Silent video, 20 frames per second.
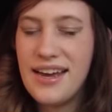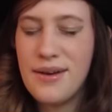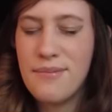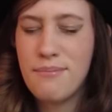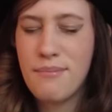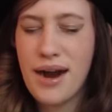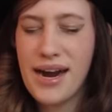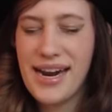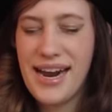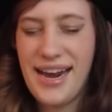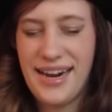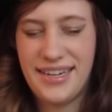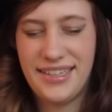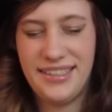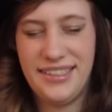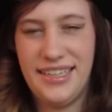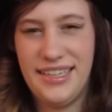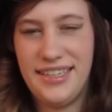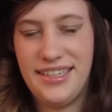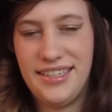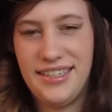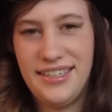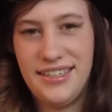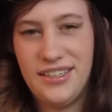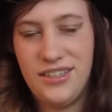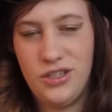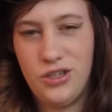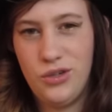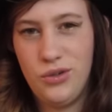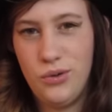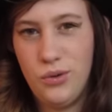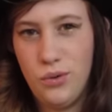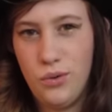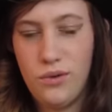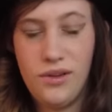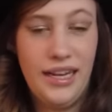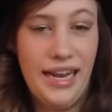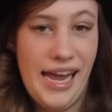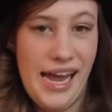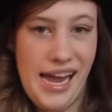my exit
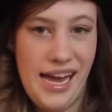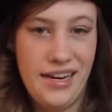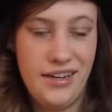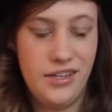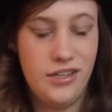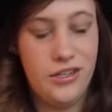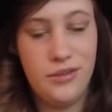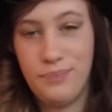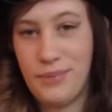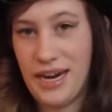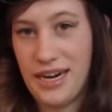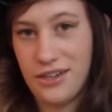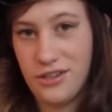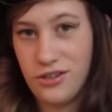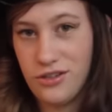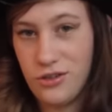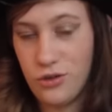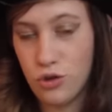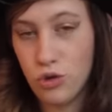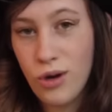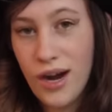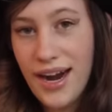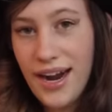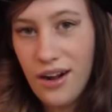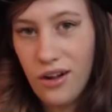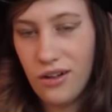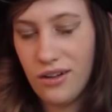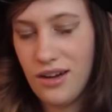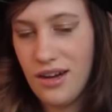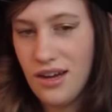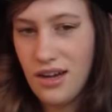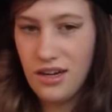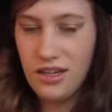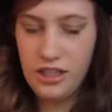to land back to the trail.